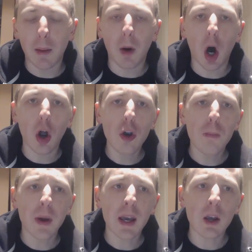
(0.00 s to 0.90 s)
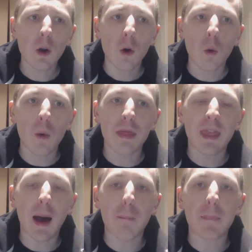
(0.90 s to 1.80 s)
and I'm hoping
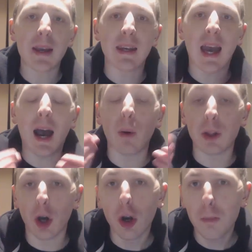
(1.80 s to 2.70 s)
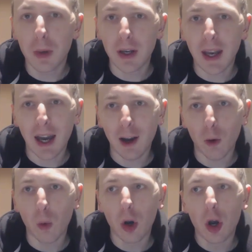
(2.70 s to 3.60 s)
with that being out in the open
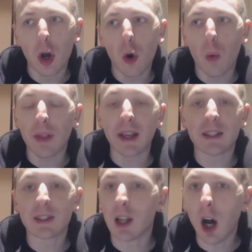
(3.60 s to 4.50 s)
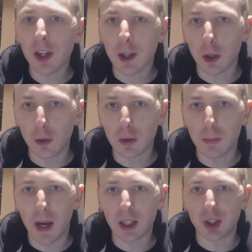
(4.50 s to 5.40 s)
now, when they start to
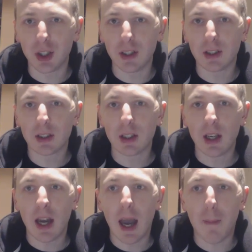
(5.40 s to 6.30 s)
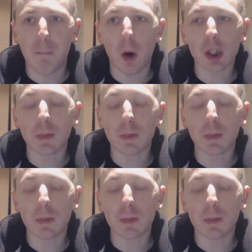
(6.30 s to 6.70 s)
lose matches and